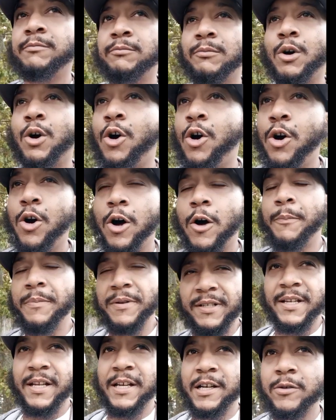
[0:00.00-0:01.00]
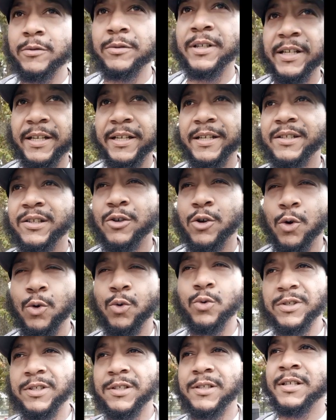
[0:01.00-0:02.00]
all up and down the East
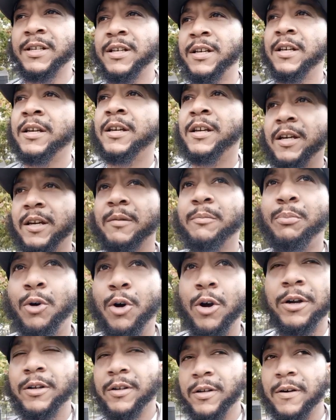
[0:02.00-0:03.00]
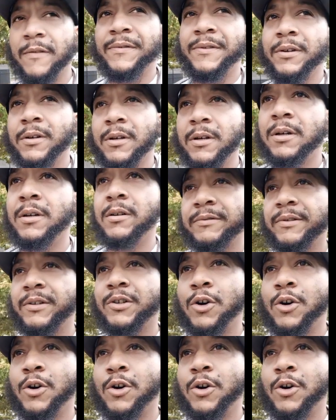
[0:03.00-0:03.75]
Coast and part of the Gulf,